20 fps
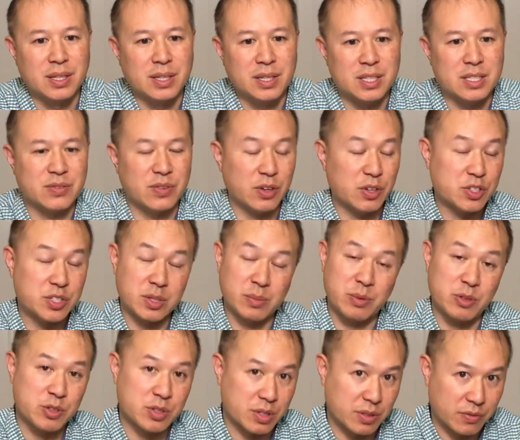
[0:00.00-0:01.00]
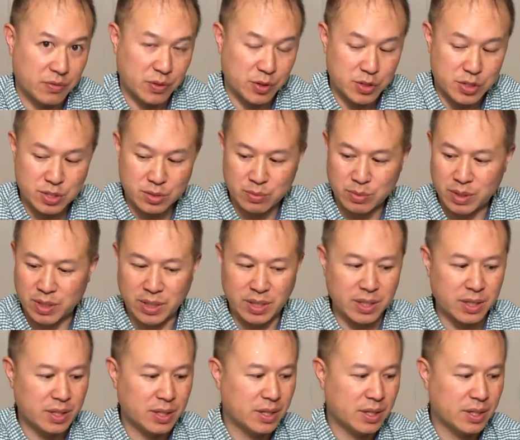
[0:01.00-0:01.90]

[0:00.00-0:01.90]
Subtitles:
is very similar to the first one.